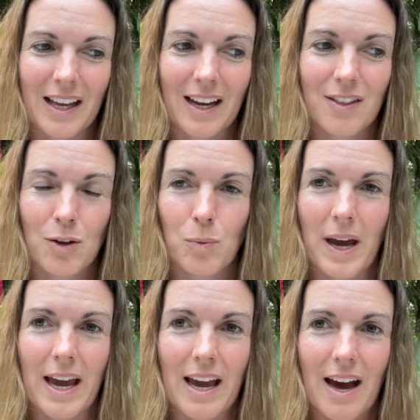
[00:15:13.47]
in the
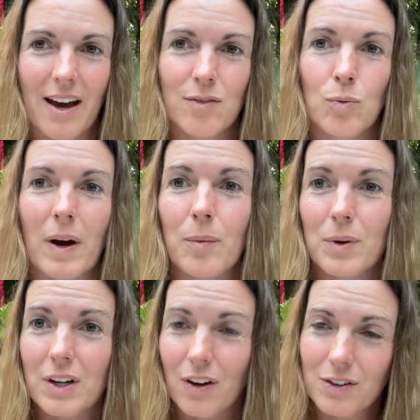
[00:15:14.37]
way of what
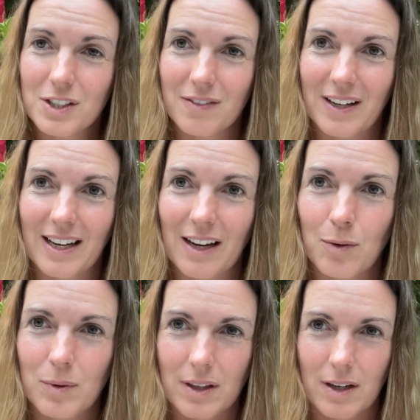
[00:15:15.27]
we're cultivating
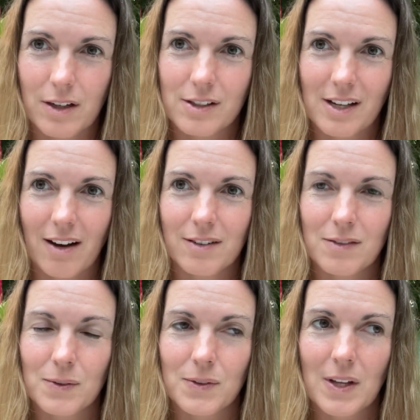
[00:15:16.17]
within
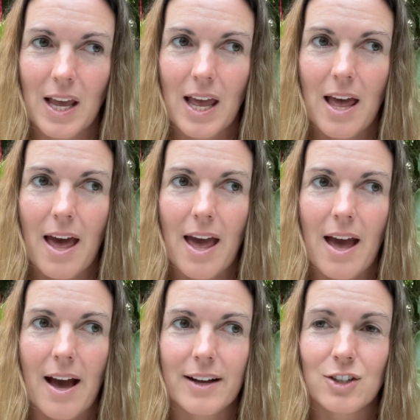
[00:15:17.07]
ourselves.
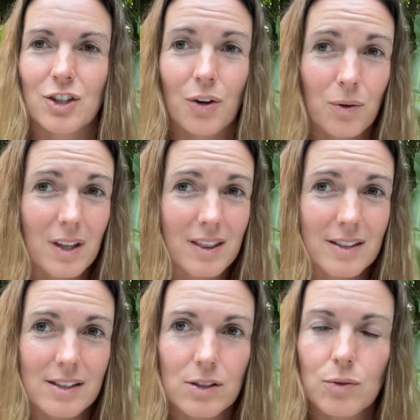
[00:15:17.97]
And know that
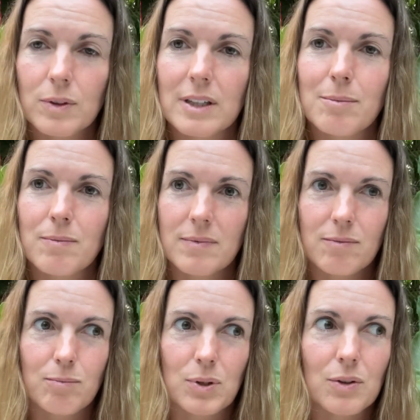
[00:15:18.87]
this is a really
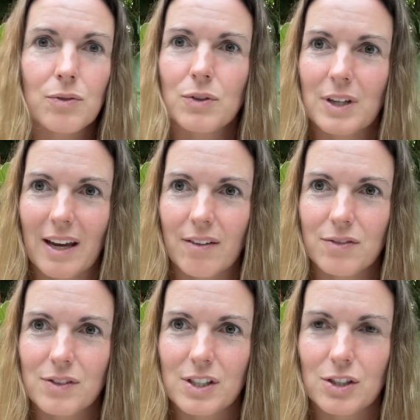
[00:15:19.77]
beautiful
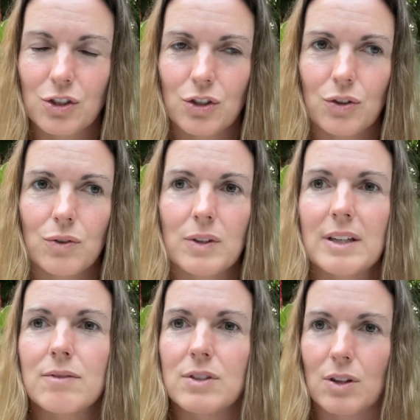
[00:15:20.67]
gift to
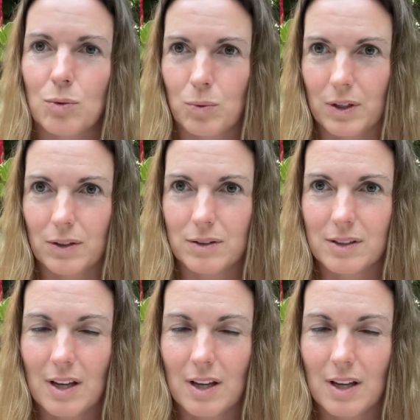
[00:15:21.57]
give to the world,